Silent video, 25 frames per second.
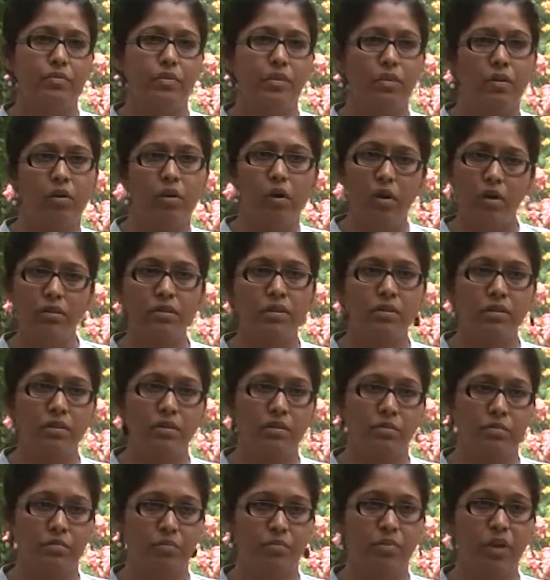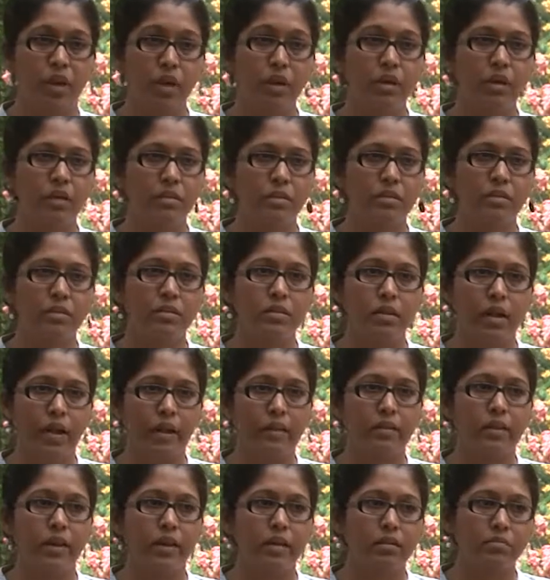on the learner
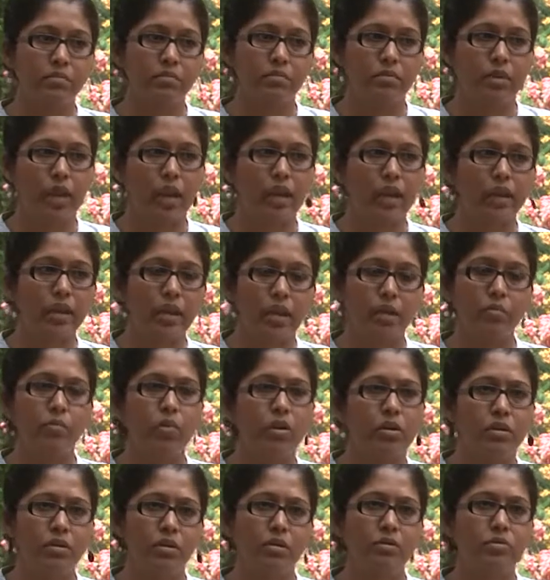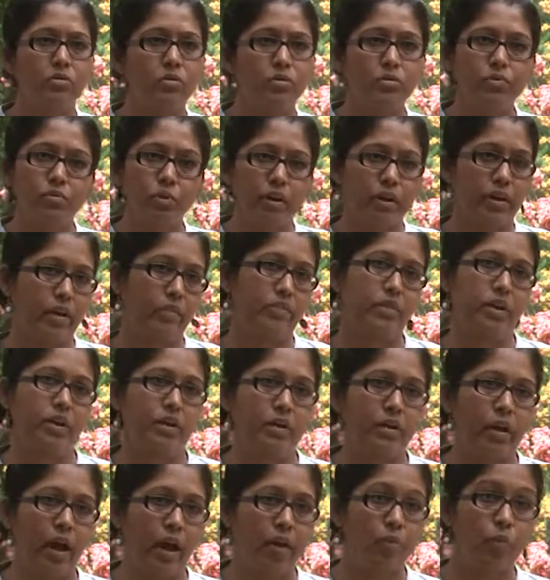and then telling him or her to do whatever
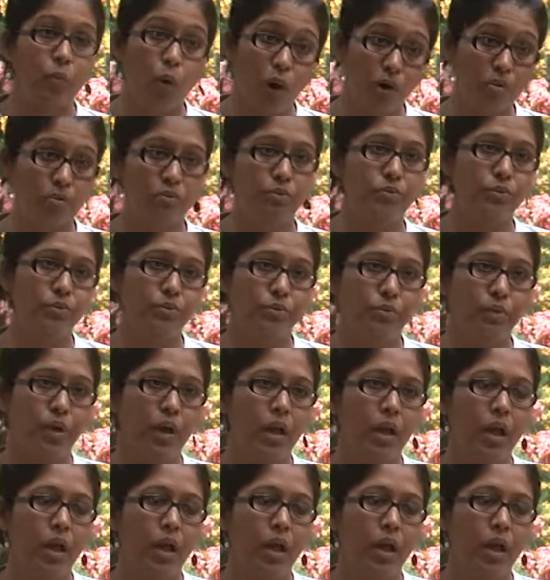I want to do?